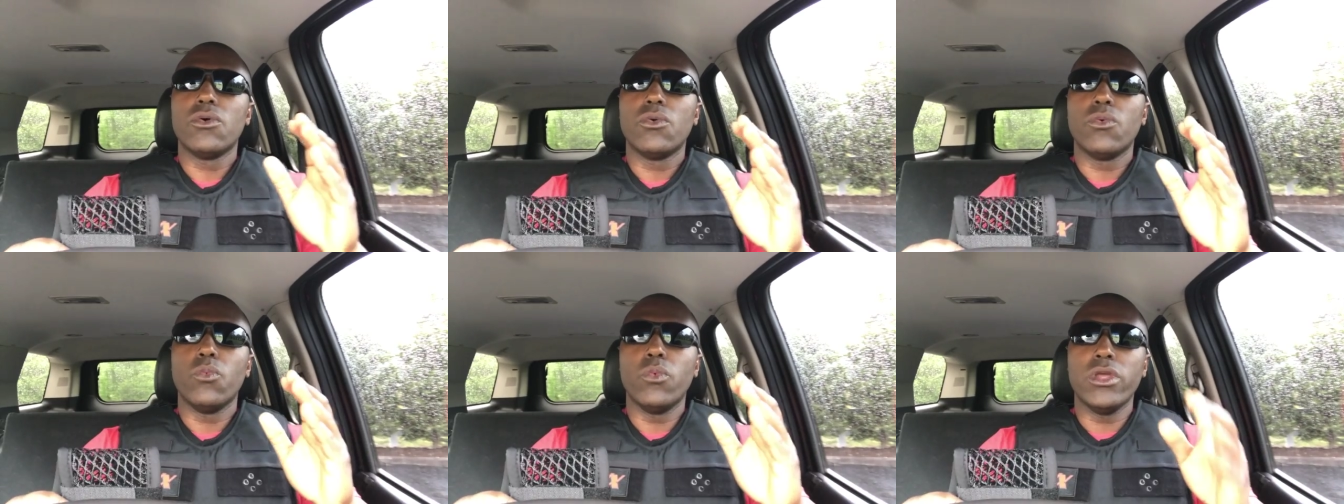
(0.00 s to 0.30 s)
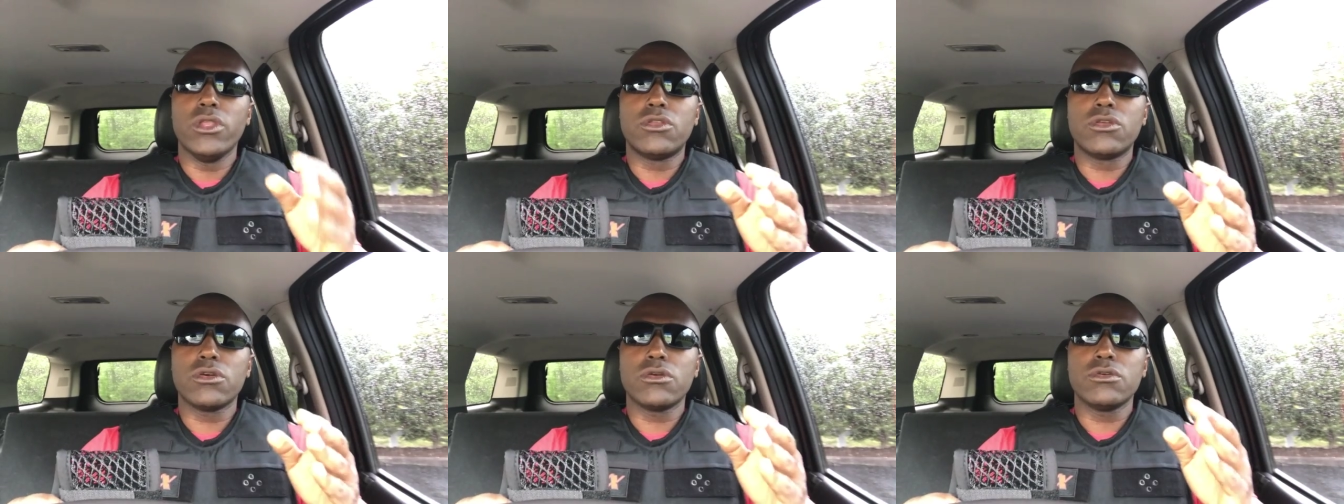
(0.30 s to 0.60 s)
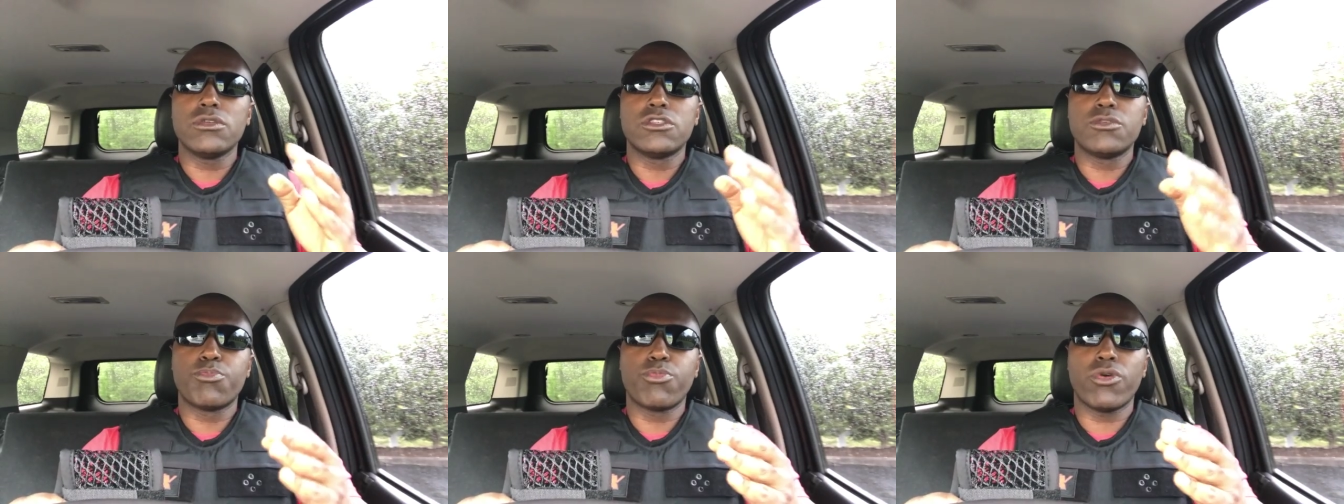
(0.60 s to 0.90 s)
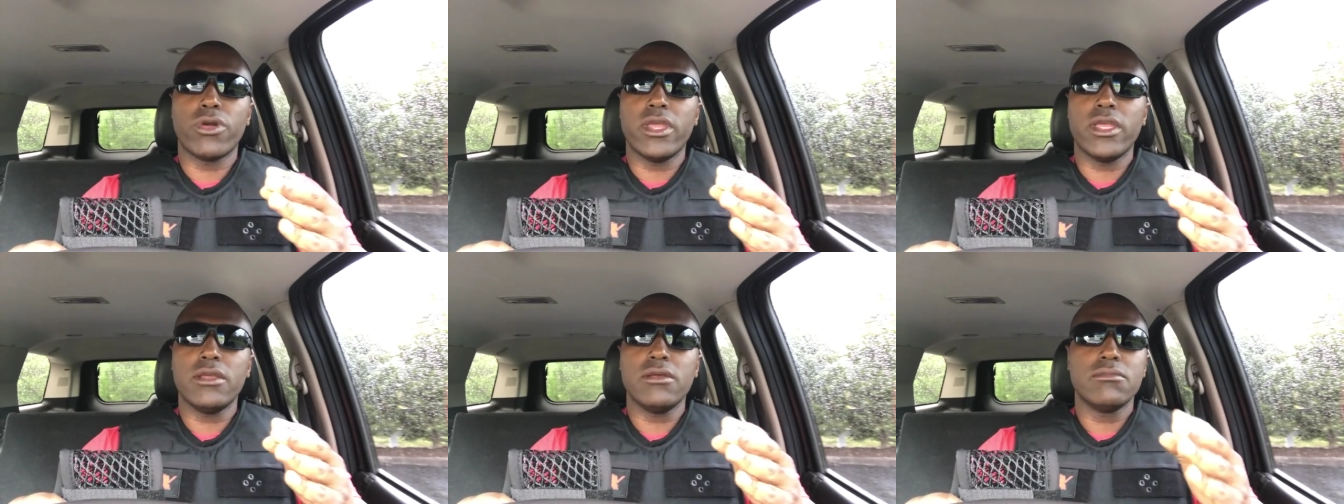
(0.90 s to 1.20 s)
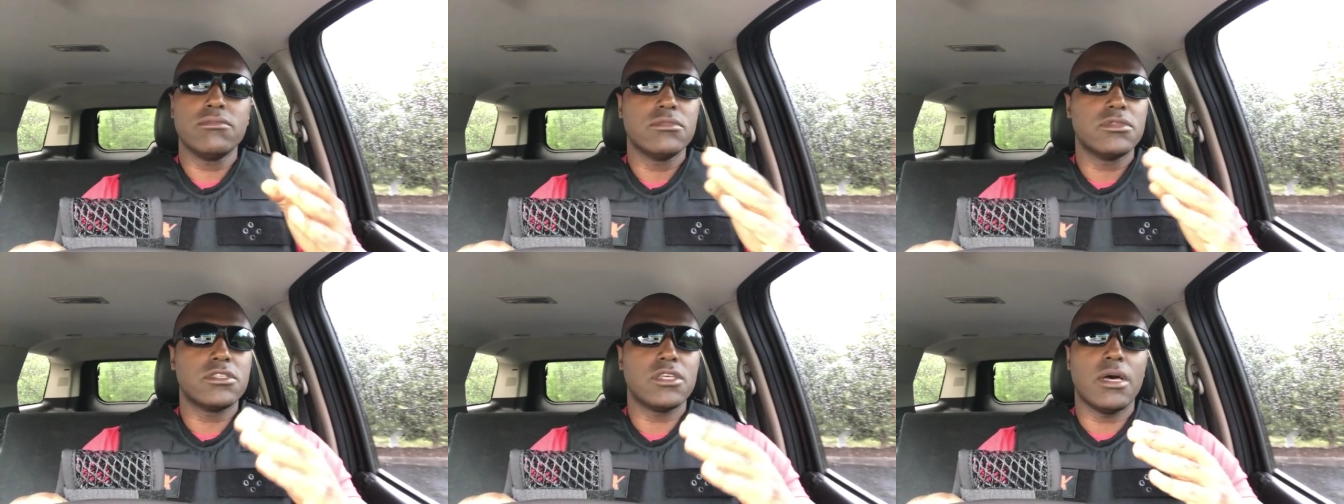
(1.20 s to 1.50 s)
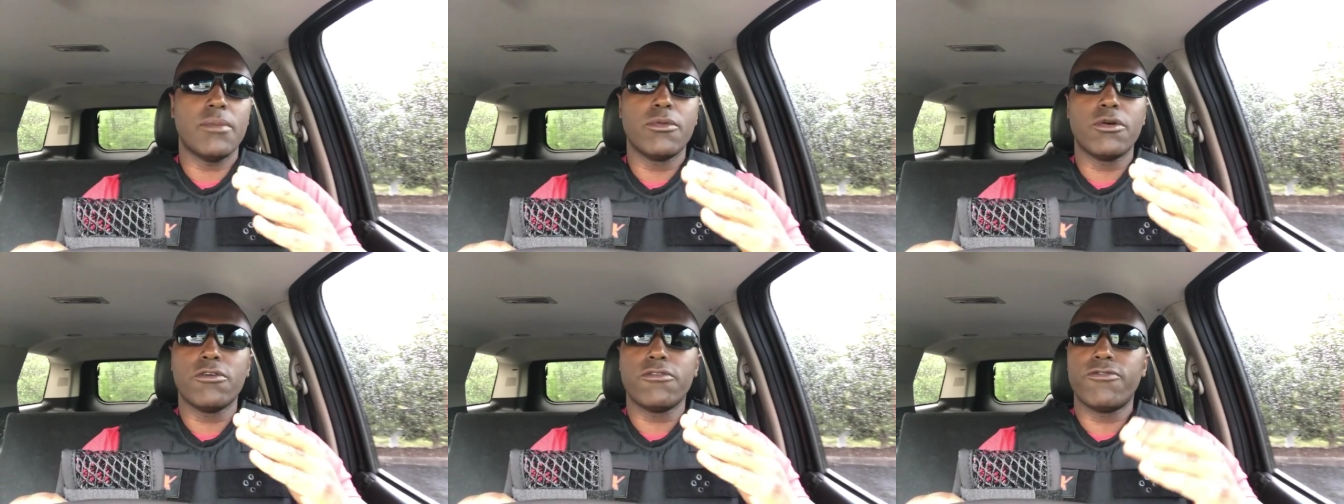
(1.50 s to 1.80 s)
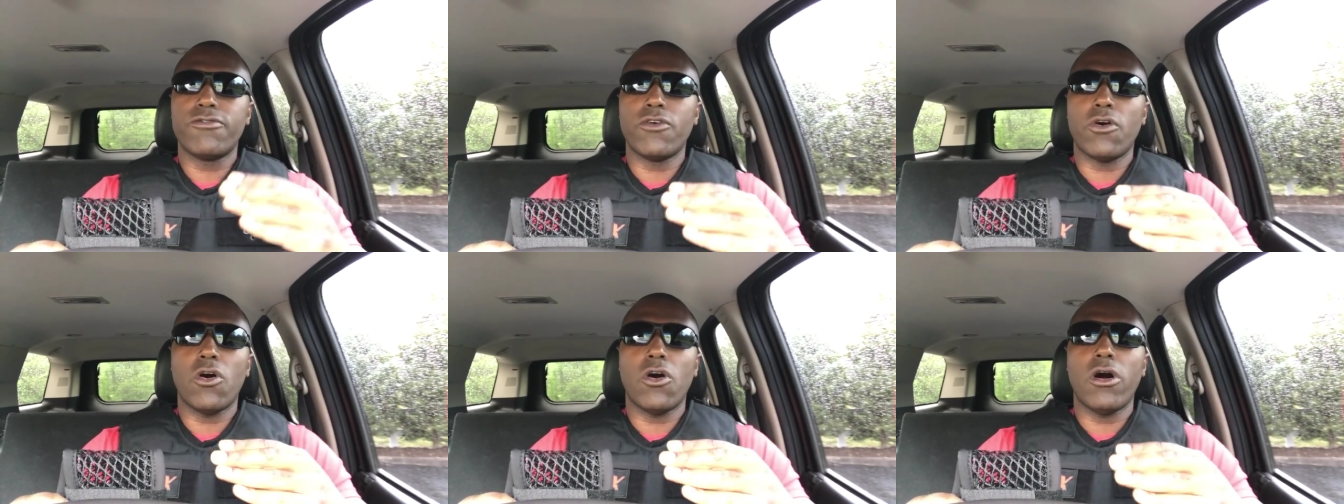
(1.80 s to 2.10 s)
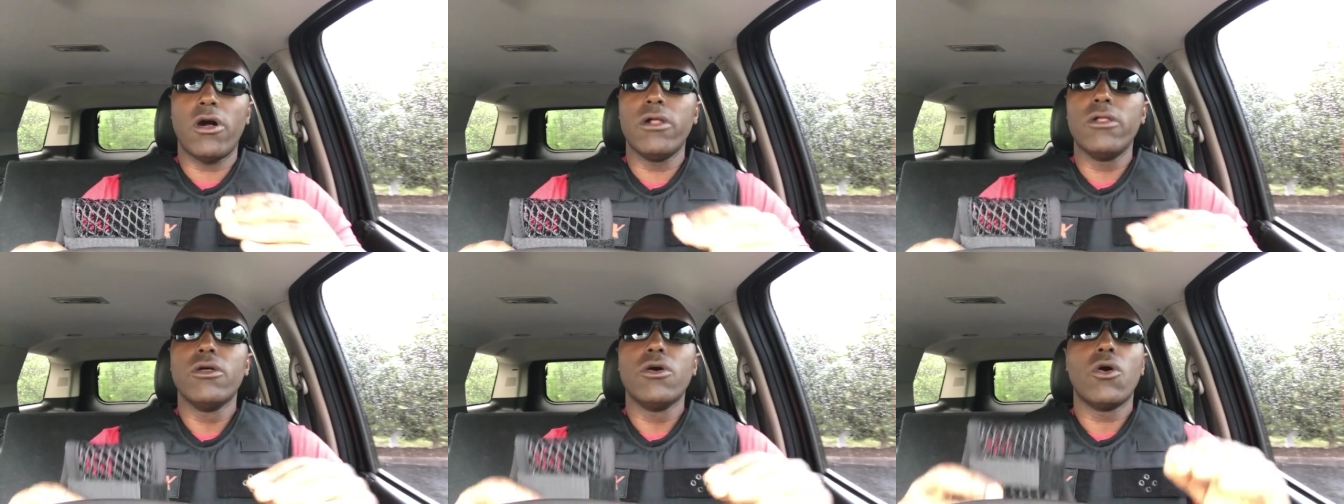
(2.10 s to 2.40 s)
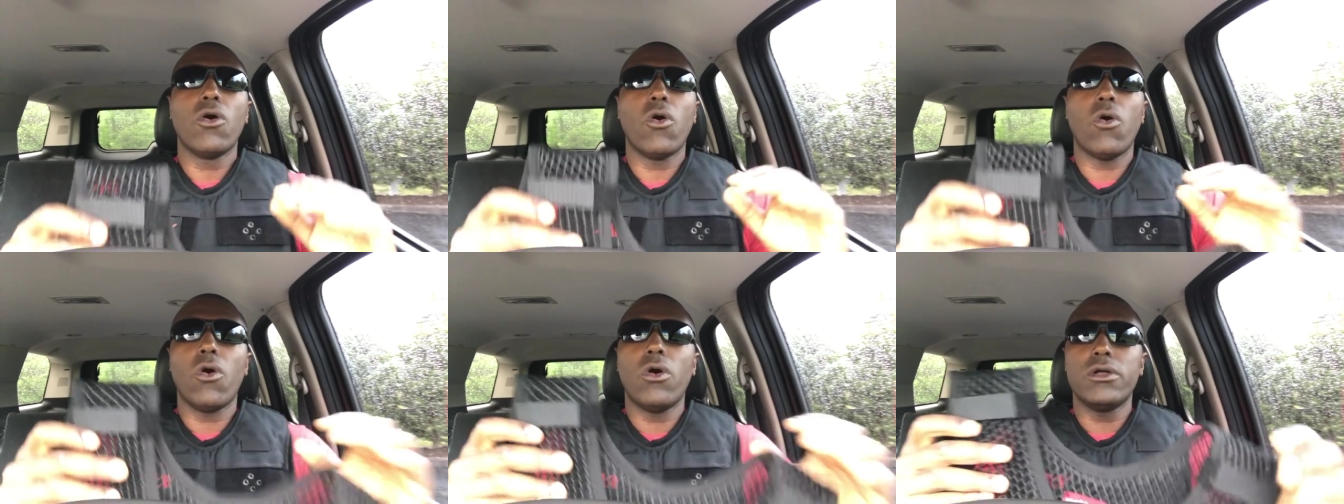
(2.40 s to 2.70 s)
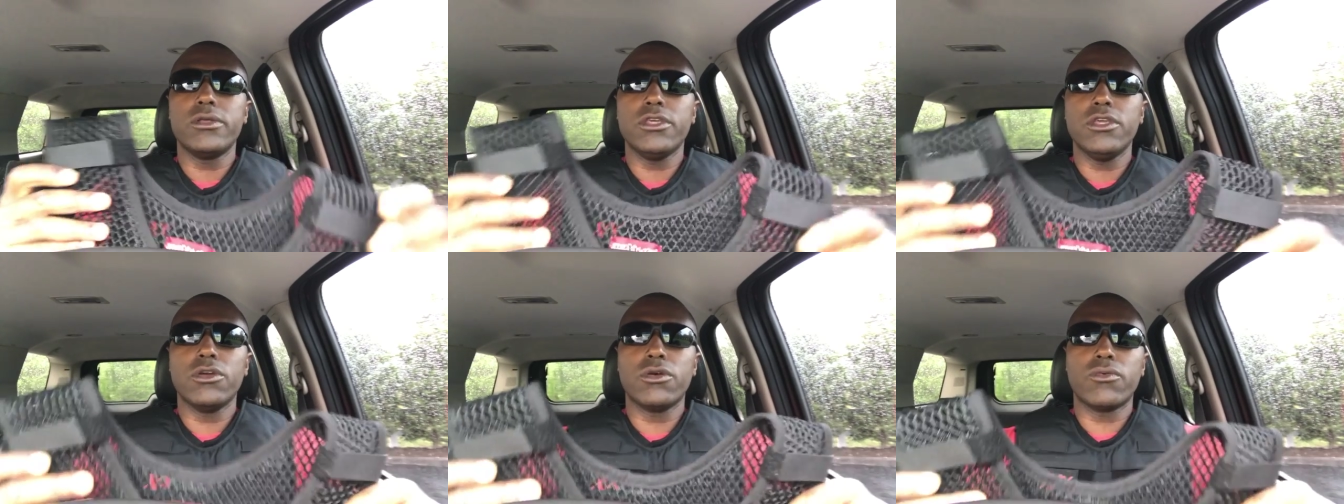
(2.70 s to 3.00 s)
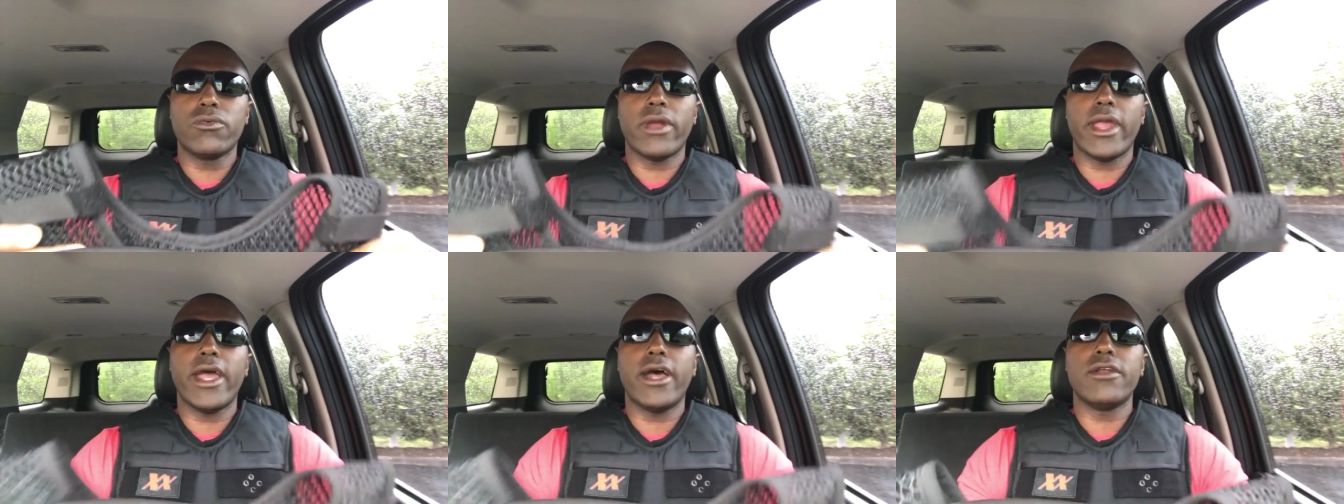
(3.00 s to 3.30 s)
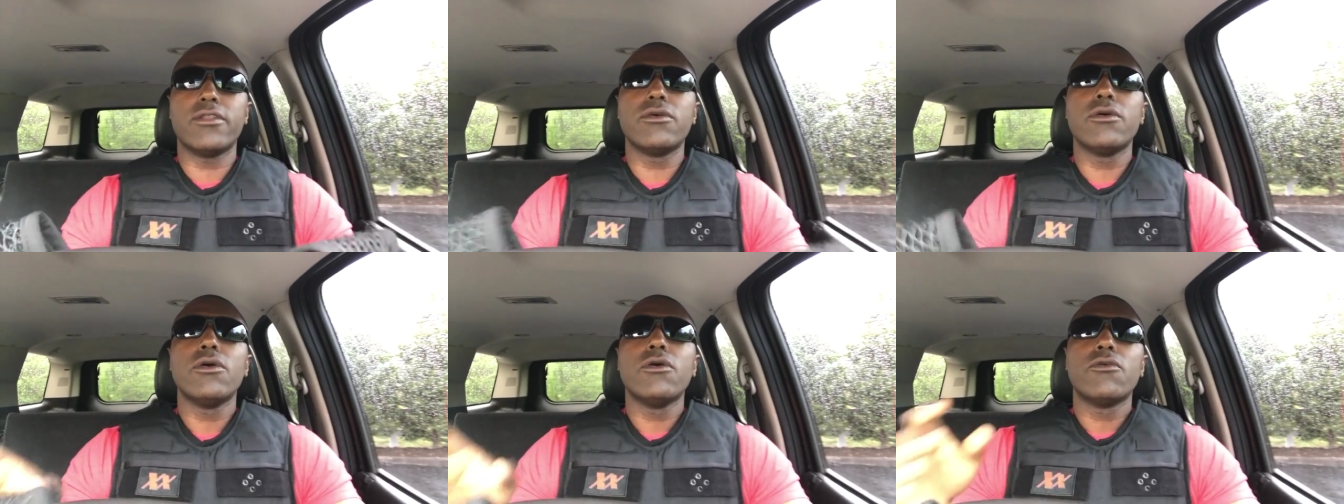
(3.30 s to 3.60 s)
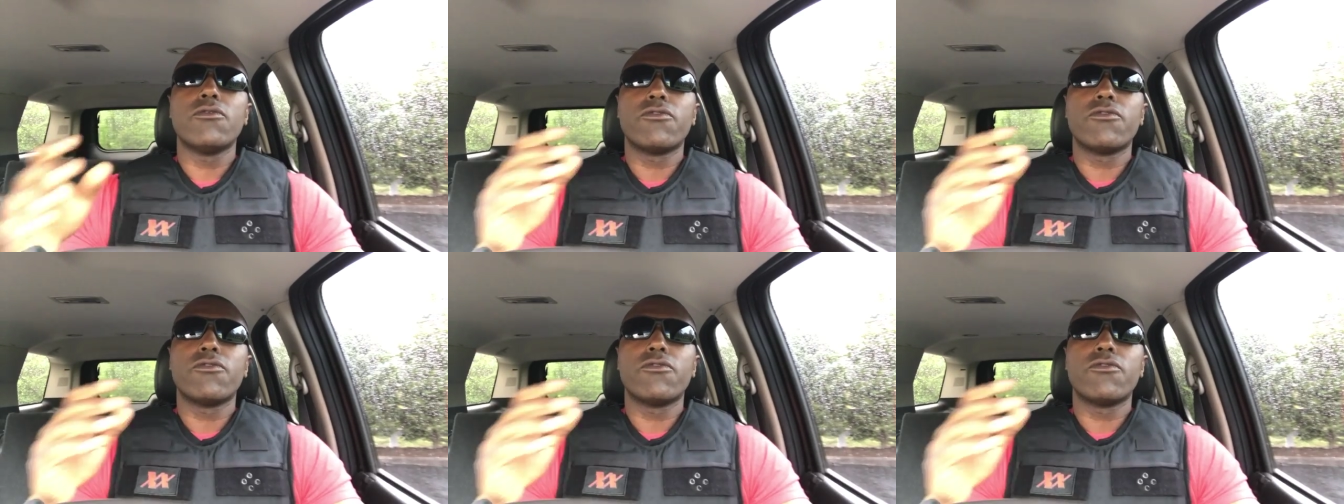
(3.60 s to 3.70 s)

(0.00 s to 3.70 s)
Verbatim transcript: winter, spring, summer, fall, all year round,